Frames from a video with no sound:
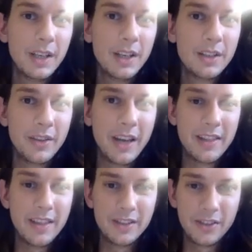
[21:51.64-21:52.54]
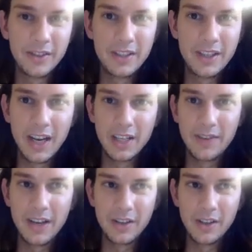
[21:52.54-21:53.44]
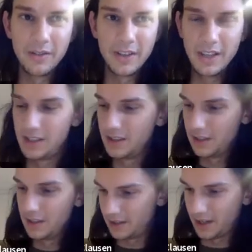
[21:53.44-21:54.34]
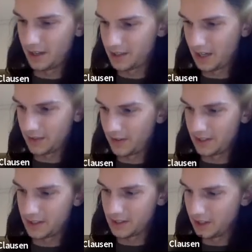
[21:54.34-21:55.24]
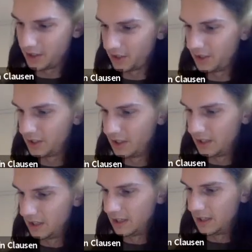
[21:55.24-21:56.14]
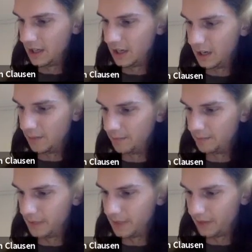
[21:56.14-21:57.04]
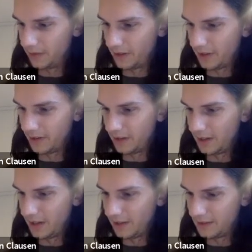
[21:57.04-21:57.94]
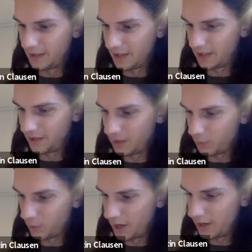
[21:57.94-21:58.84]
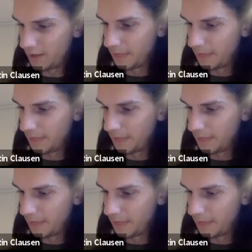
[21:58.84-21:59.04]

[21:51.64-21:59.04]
So that thing certainly satisfies all of these, satisfies this condition, and therefore, yeah, it satisfies Y.